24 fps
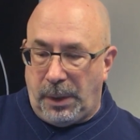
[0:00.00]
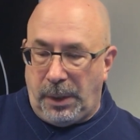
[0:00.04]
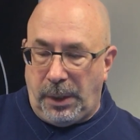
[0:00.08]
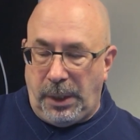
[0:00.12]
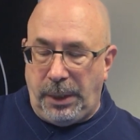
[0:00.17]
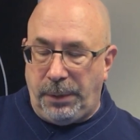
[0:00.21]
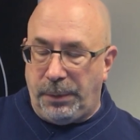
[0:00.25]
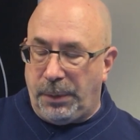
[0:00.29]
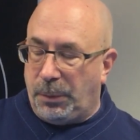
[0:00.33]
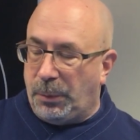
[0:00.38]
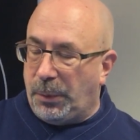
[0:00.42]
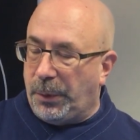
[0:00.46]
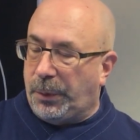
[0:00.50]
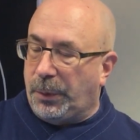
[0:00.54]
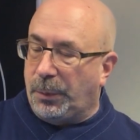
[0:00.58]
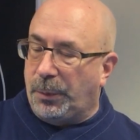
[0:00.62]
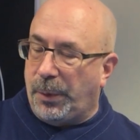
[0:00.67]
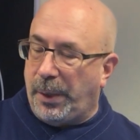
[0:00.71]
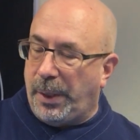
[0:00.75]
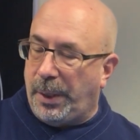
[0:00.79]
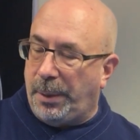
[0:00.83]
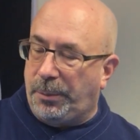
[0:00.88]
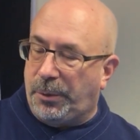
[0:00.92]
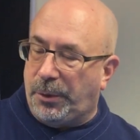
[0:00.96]
Even with the
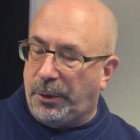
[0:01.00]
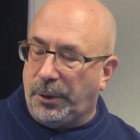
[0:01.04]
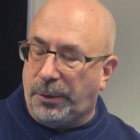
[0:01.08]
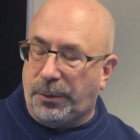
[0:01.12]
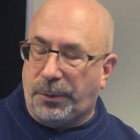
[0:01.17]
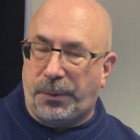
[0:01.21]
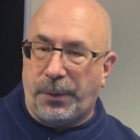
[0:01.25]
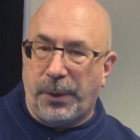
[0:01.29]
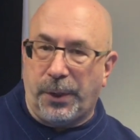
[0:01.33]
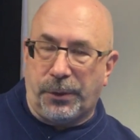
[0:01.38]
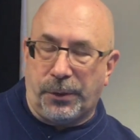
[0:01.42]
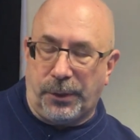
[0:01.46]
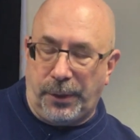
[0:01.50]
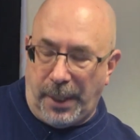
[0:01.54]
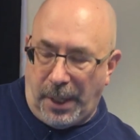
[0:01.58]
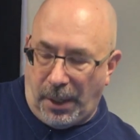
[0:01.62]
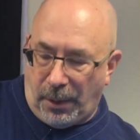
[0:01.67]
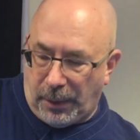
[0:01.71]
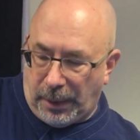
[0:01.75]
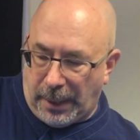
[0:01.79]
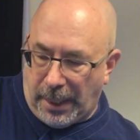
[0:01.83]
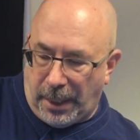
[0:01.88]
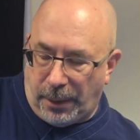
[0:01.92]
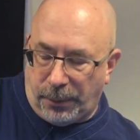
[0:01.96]
ribs, this fist
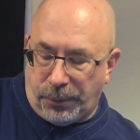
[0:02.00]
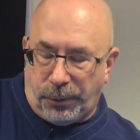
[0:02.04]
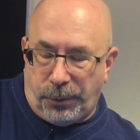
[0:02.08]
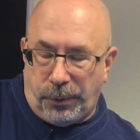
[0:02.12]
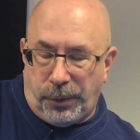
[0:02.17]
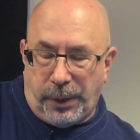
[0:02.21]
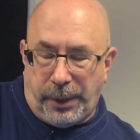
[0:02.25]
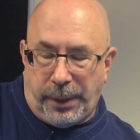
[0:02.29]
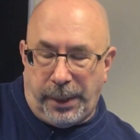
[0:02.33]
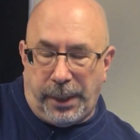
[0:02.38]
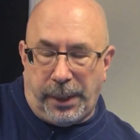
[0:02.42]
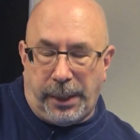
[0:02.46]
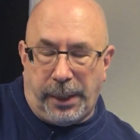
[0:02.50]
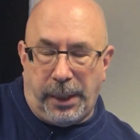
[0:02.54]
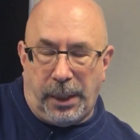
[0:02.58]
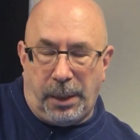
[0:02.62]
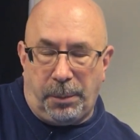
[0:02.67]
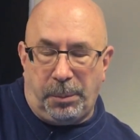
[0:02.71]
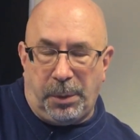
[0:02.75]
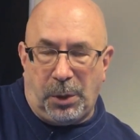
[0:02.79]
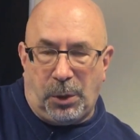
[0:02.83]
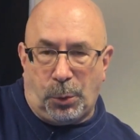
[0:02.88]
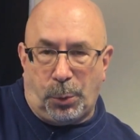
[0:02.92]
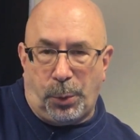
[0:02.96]
now allows you to get
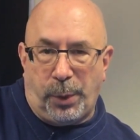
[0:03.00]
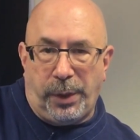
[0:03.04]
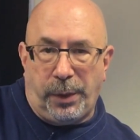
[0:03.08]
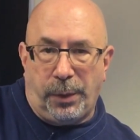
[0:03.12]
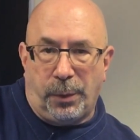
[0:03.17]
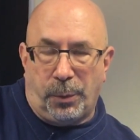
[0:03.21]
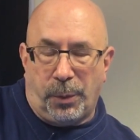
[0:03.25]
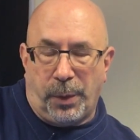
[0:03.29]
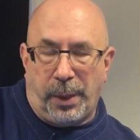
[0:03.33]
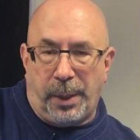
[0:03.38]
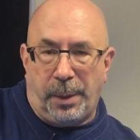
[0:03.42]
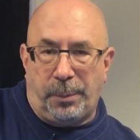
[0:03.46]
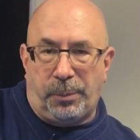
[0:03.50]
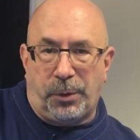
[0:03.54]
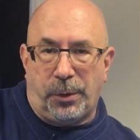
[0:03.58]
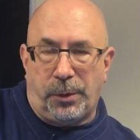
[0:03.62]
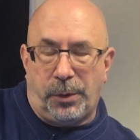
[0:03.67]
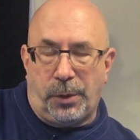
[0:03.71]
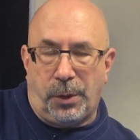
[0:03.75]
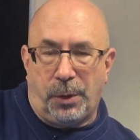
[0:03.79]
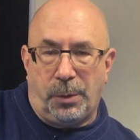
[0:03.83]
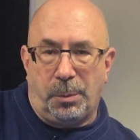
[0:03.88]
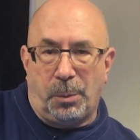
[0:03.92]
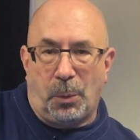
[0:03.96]
in between the ribs
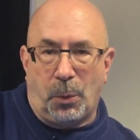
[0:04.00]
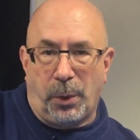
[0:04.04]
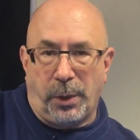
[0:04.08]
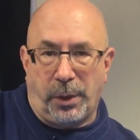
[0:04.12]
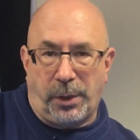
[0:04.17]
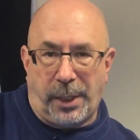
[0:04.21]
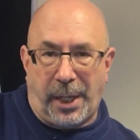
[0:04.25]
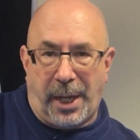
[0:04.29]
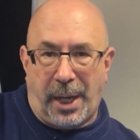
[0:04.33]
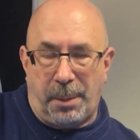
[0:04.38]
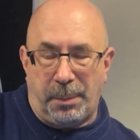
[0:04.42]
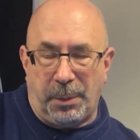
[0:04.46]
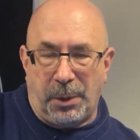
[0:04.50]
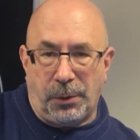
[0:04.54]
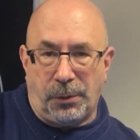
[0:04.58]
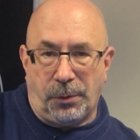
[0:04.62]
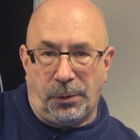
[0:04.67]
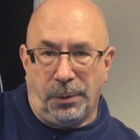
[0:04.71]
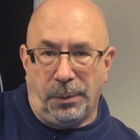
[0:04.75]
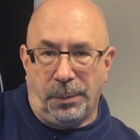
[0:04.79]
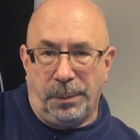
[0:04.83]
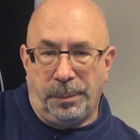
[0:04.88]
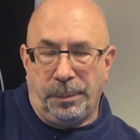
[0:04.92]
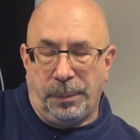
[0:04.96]
and do more
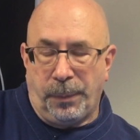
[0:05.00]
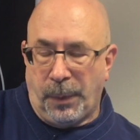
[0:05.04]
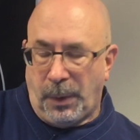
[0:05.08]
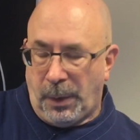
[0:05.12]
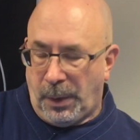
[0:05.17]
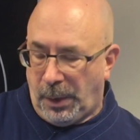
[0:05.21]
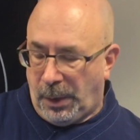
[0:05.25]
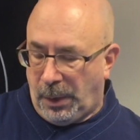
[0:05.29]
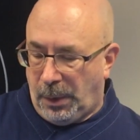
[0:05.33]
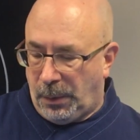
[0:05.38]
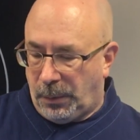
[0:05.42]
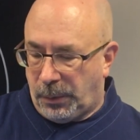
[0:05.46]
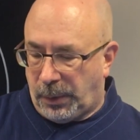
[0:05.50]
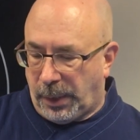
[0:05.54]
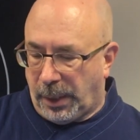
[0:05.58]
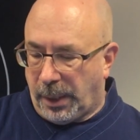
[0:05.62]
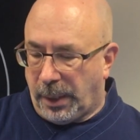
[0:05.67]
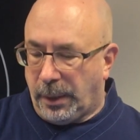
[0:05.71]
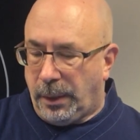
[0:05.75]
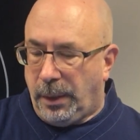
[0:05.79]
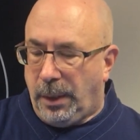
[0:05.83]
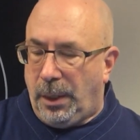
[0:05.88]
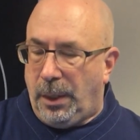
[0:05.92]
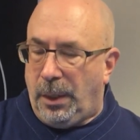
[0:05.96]
damage.
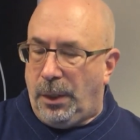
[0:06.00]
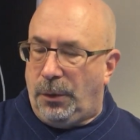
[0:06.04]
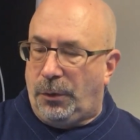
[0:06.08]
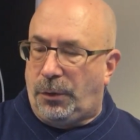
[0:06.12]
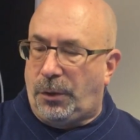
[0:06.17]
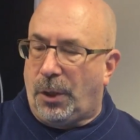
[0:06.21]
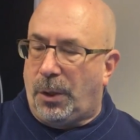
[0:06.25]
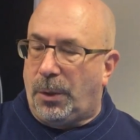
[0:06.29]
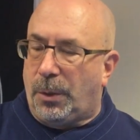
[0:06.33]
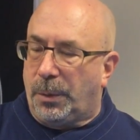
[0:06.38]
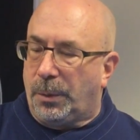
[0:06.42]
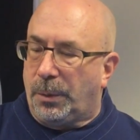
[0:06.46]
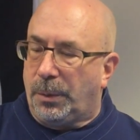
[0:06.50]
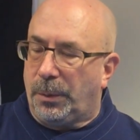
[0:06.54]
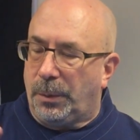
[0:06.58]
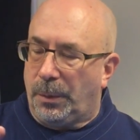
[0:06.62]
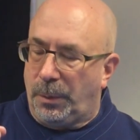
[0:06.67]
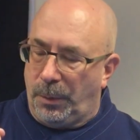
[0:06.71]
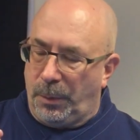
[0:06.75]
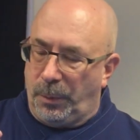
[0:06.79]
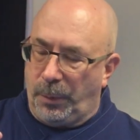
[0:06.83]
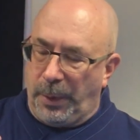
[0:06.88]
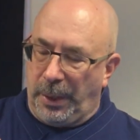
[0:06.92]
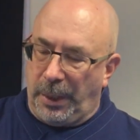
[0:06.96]
Okay, so
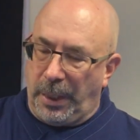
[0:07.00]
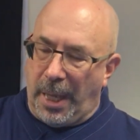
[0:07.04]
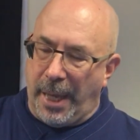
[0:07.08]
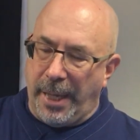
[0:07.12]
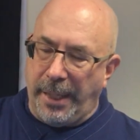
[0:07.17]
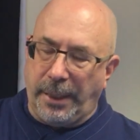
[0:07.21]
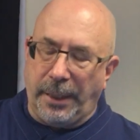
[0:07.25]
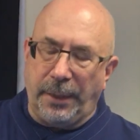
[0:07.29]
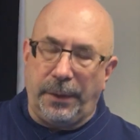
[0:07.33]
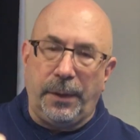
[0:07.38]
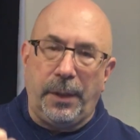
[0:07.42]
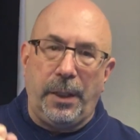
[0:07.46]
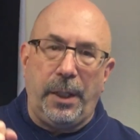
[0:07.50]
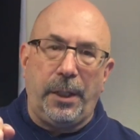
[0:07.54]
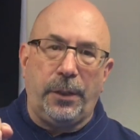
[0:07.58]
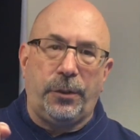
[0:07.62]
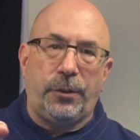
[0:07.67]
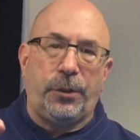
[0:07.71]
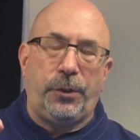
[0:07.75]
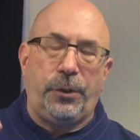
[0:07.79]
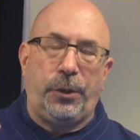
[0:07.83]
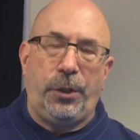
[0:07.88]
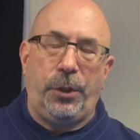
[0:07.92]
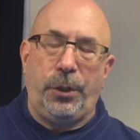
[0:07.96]
we liken
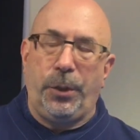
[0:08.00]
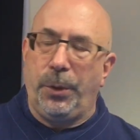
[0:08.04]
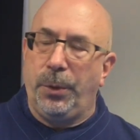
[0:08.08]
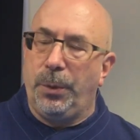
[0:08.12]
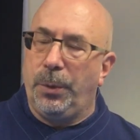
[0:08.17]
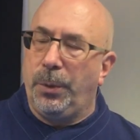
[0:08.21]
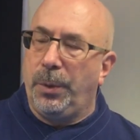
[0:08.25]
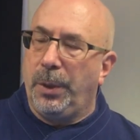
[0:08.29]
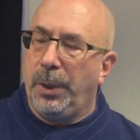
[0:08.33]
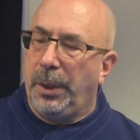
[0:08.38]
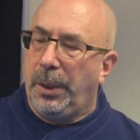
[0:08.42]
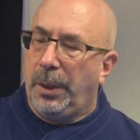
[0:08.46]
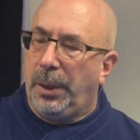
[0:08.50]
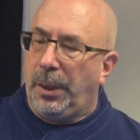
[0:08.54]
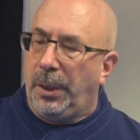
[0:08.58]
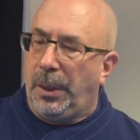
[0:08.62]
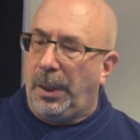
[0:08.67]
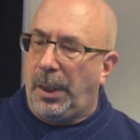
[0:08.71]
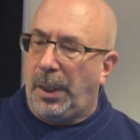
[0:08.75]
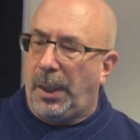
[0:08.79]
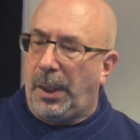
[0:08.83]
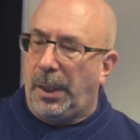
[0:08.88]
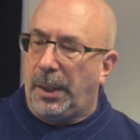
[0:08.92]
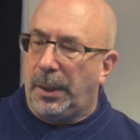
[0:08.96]
this to
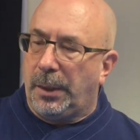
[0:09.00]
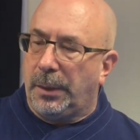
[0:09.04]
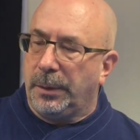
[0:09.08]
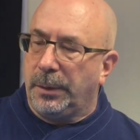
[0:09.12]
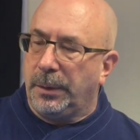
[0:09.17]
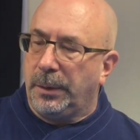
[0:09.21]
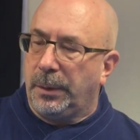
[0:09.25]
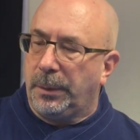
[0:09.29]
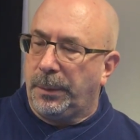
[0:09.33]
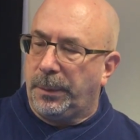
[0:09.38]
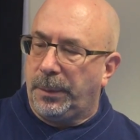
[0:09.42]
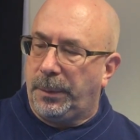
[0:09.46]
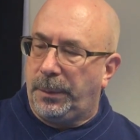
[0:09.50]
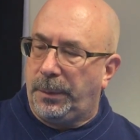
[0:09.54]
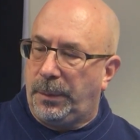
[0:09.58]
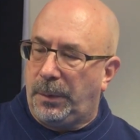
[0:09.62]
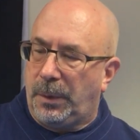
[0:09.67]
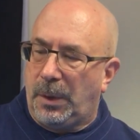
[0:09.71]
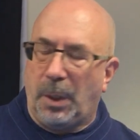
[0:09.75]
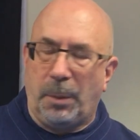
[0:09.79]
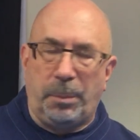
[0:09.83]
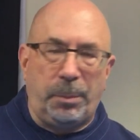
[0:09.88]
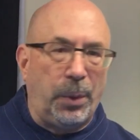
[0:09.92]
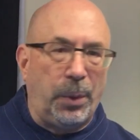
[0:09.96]
a